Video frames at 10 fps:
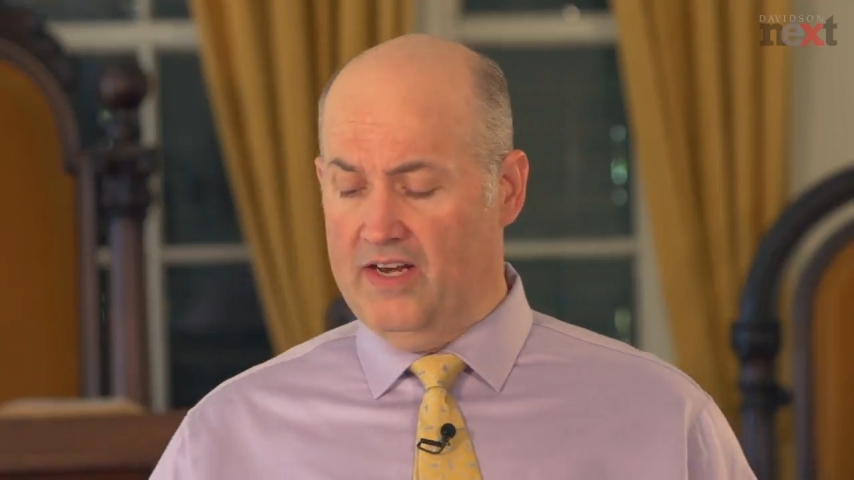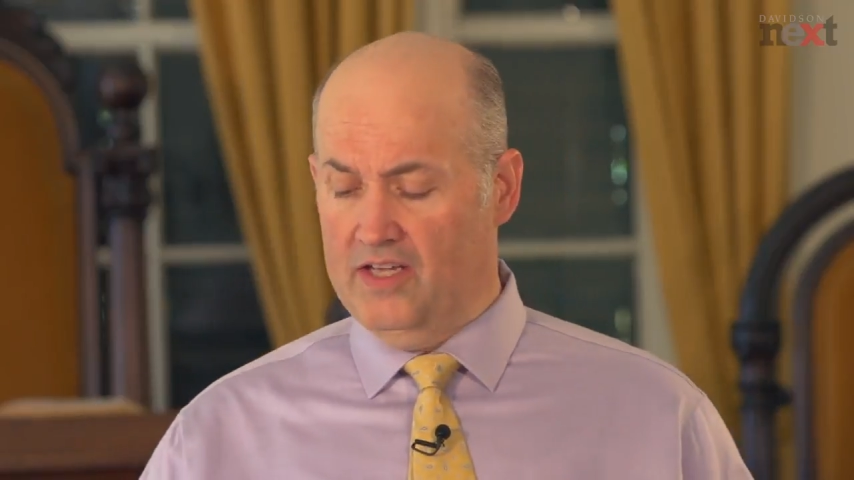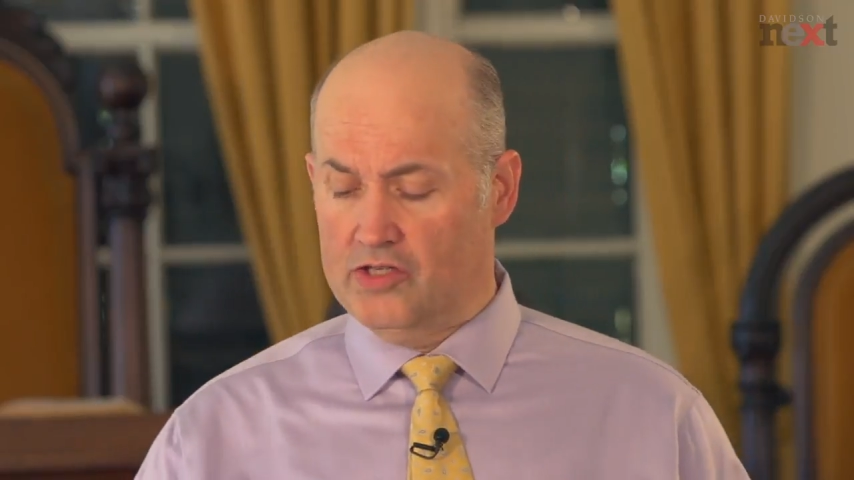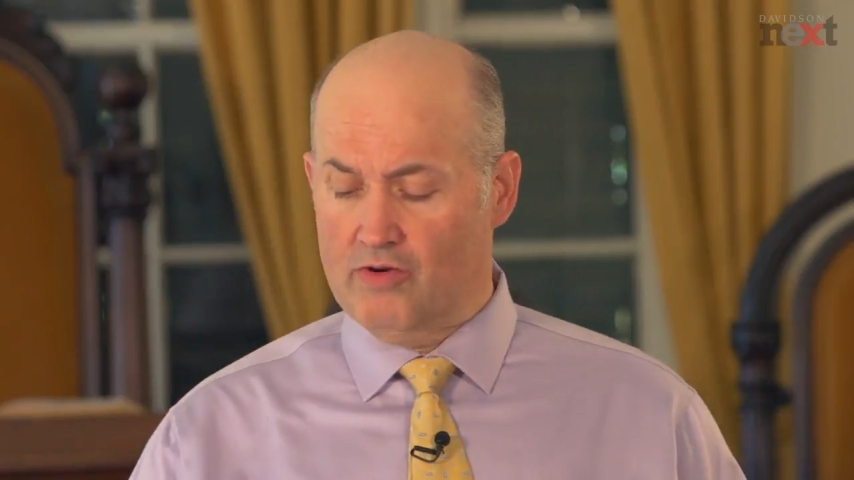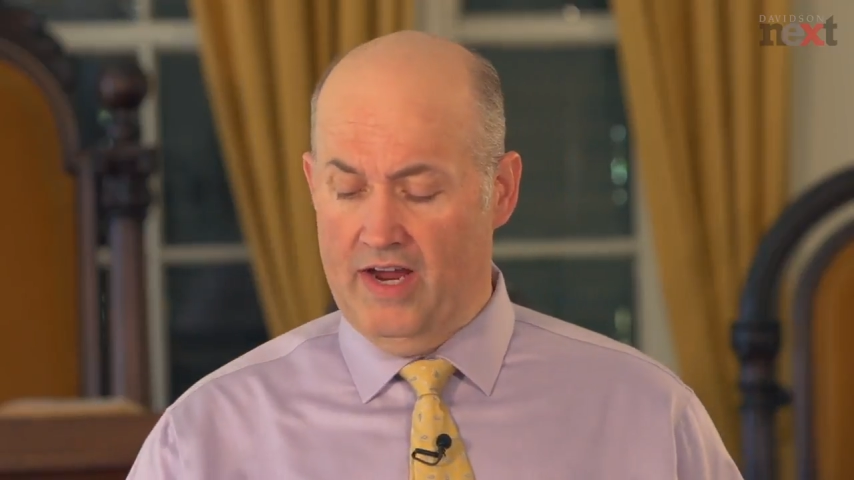
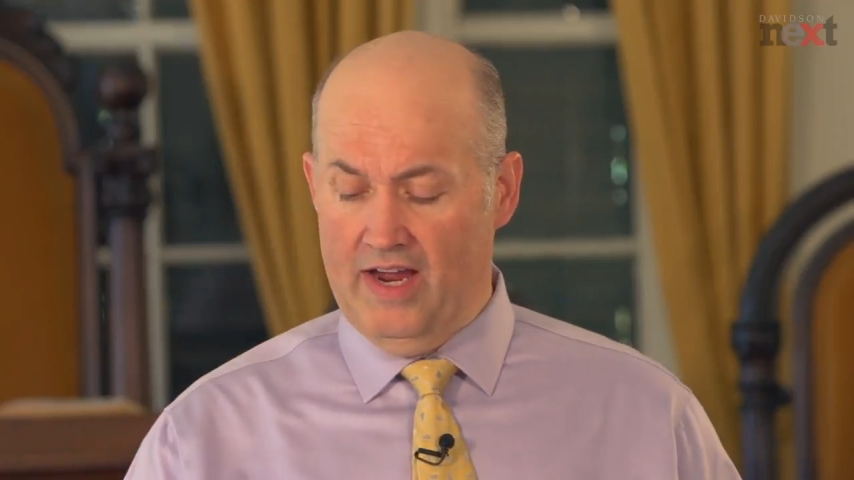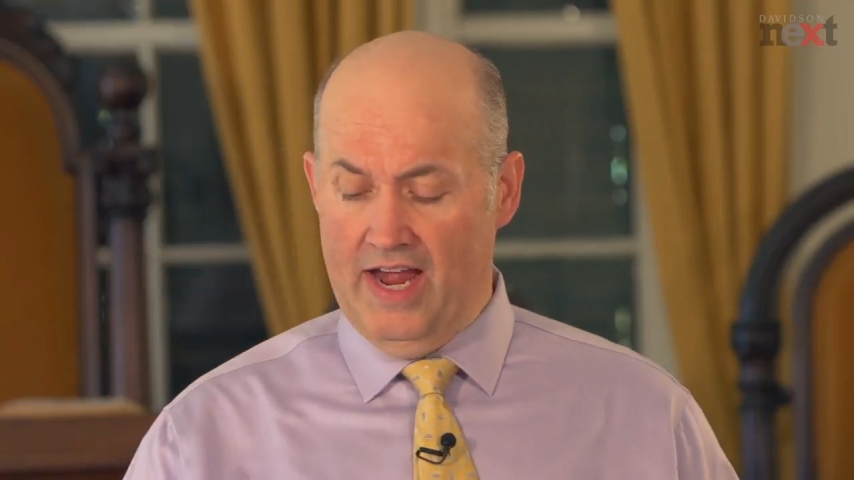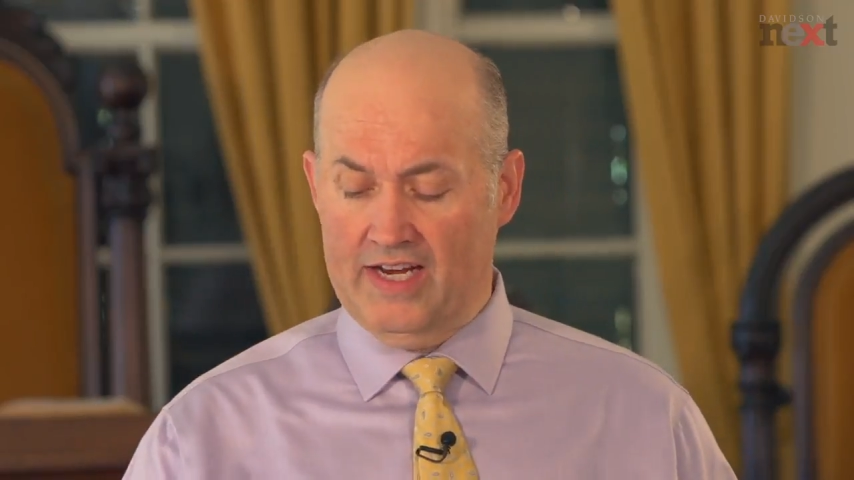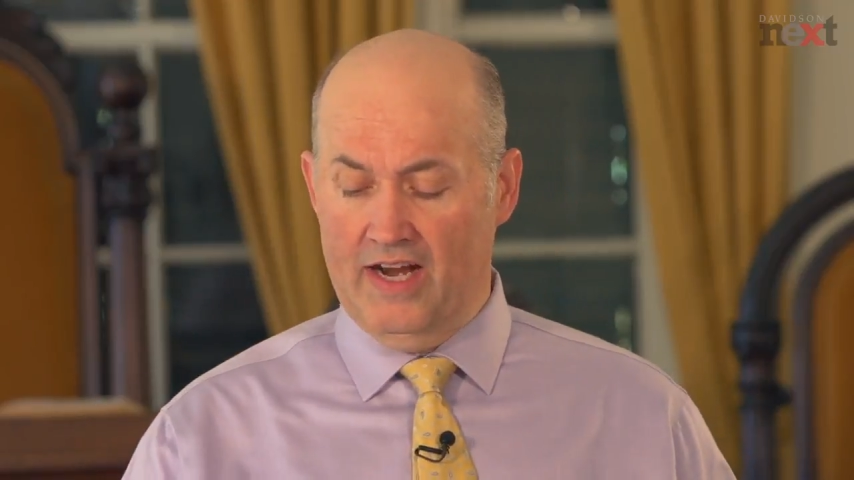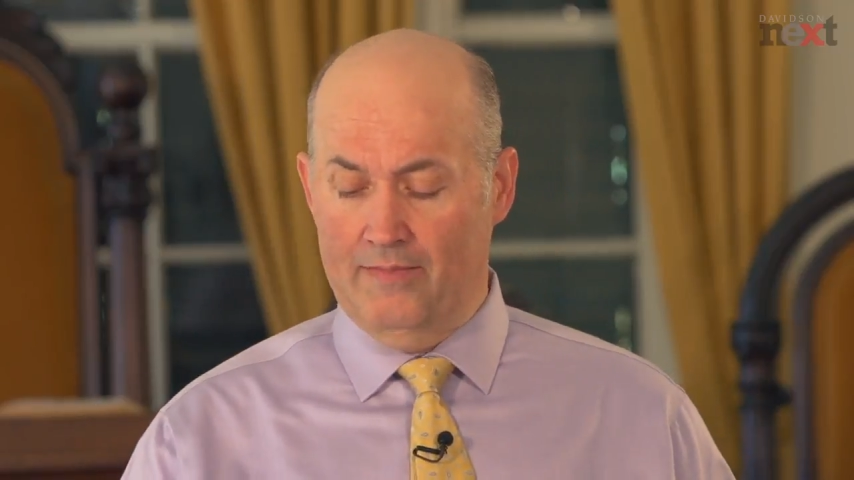illustrate
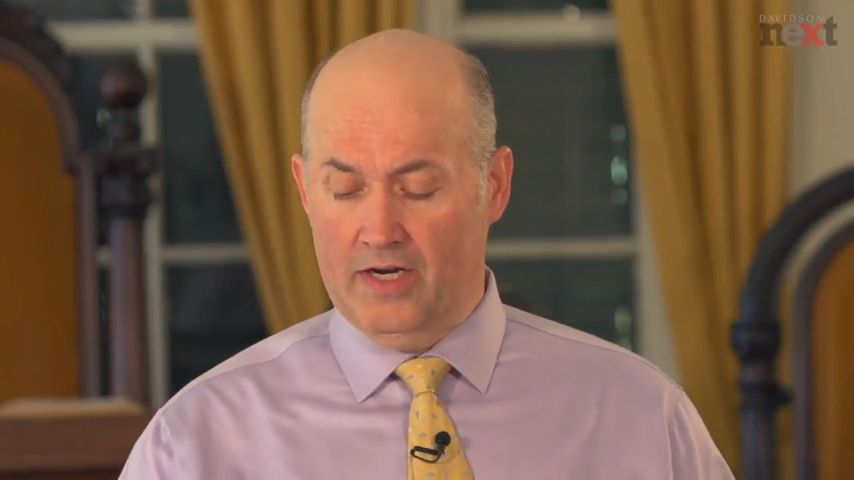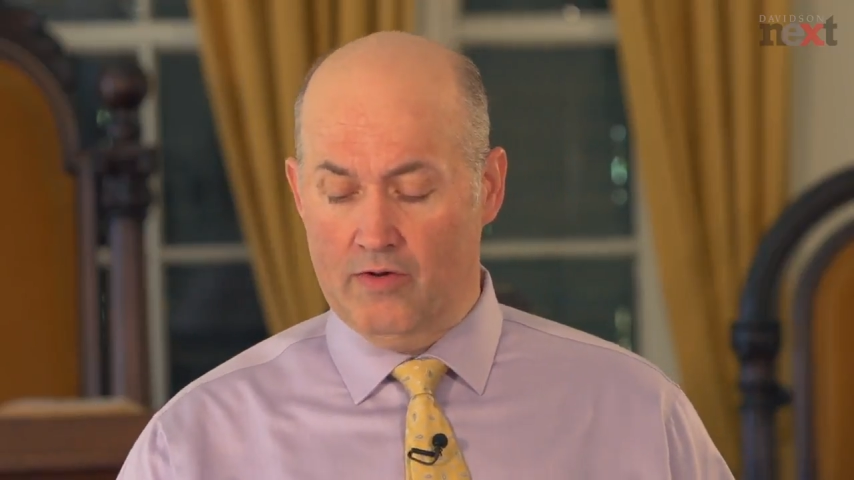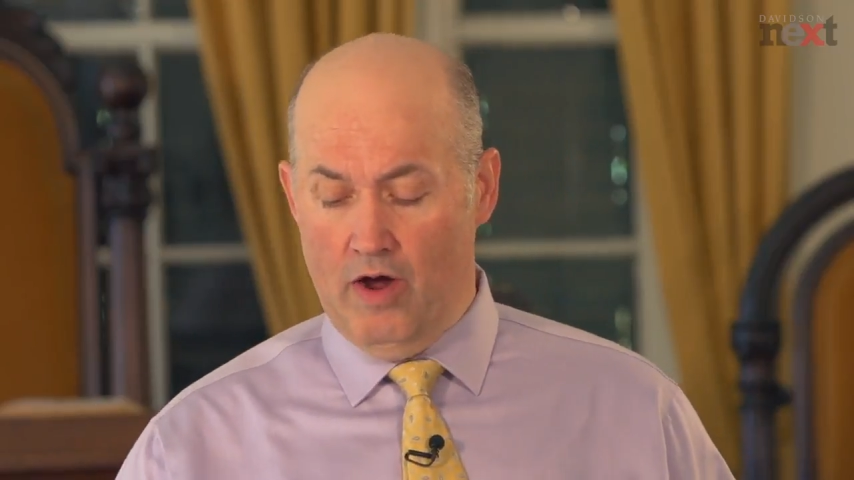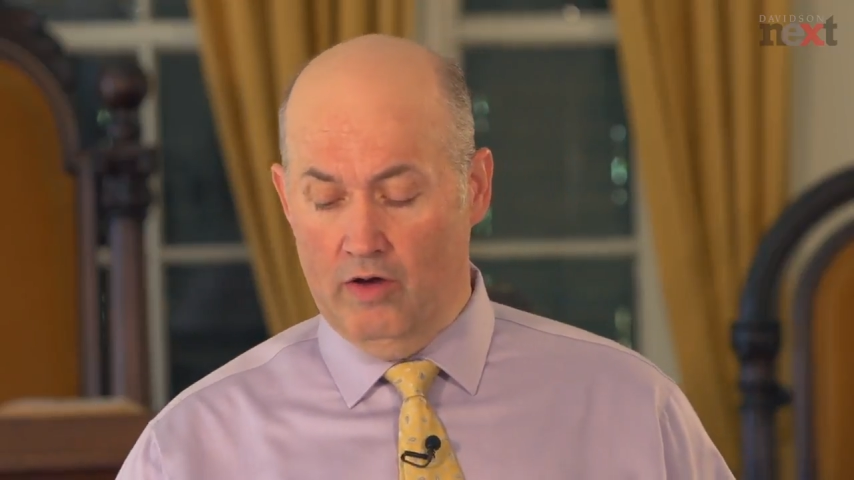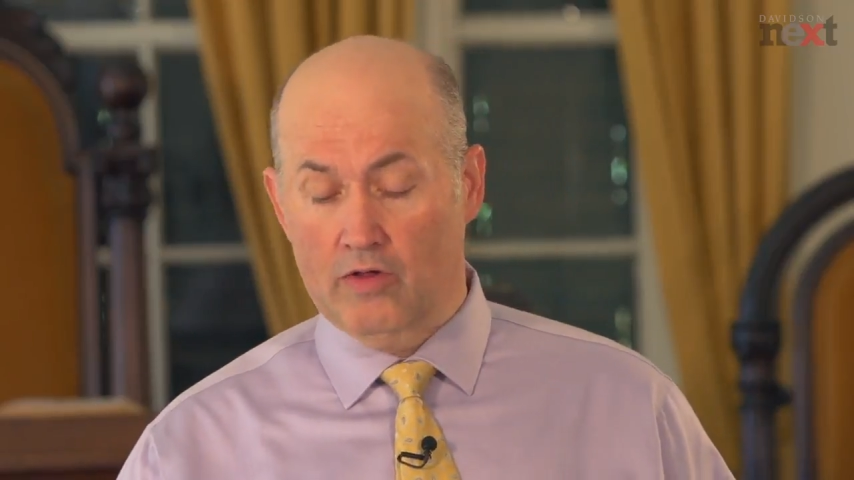economic
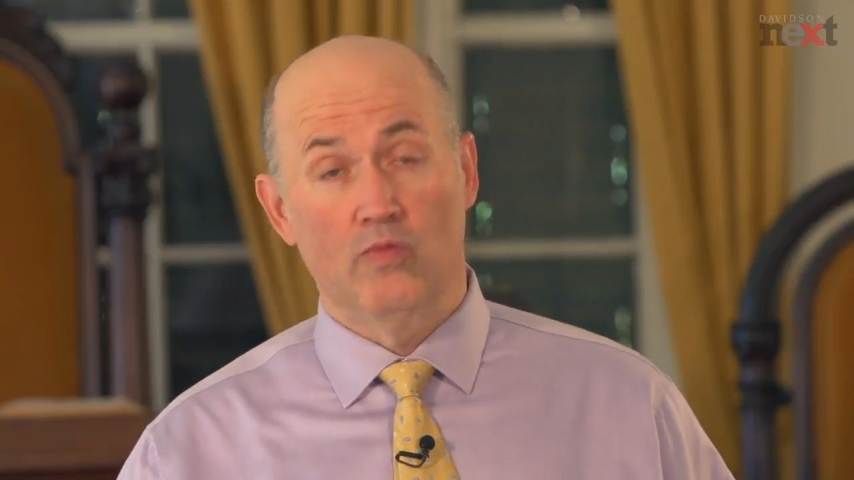growth,